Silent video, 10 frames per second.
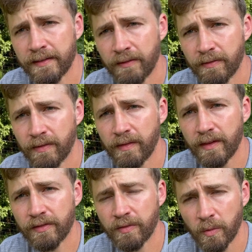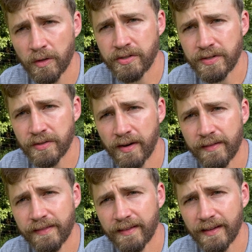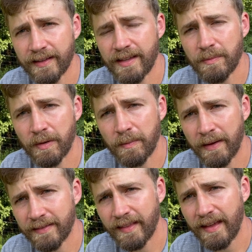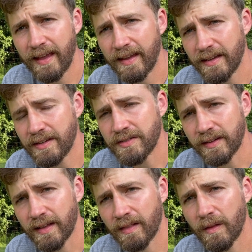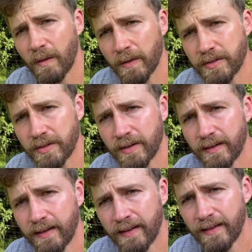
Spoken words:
if this foraging drive is going to keep up as they age and get larger.